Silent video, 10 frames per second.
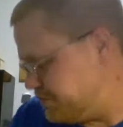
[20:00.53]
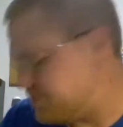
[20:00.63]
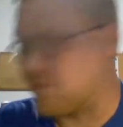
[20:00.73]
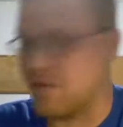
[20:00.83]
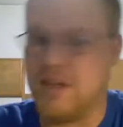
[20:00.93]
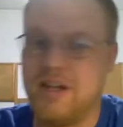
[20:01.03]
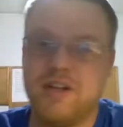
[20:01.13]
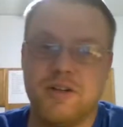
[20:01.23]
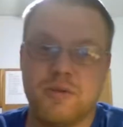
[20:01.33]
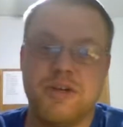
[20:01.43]
Then it'll
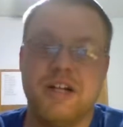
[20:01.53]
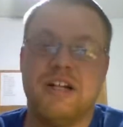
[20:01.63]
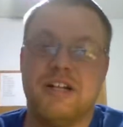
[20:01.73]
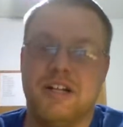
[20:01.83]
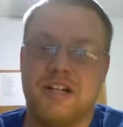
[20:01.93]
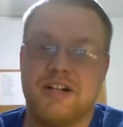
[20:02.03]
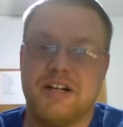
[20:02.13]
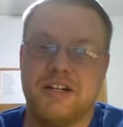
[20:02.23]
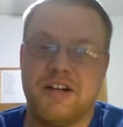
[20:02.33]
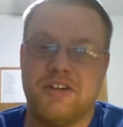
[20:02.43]
really look like a
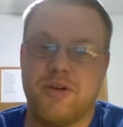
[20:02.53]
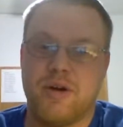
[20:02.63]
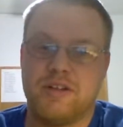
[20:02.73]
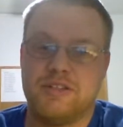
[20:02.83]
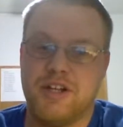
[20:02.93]
Nitro RC.